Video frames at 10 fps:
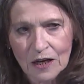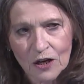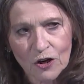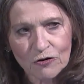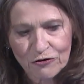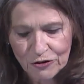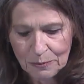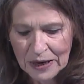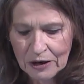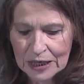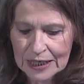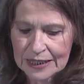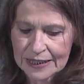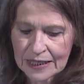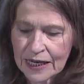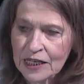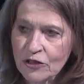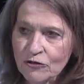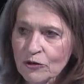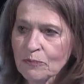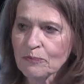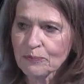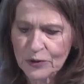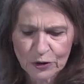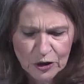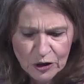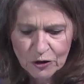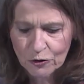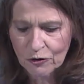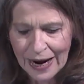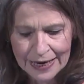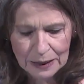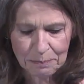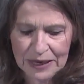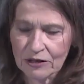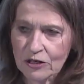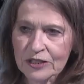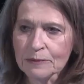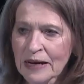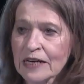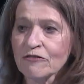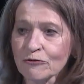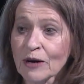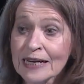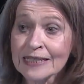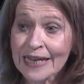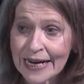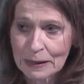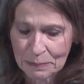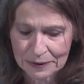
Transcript: Code for America is cutting through bureaucratic barriers made of red tape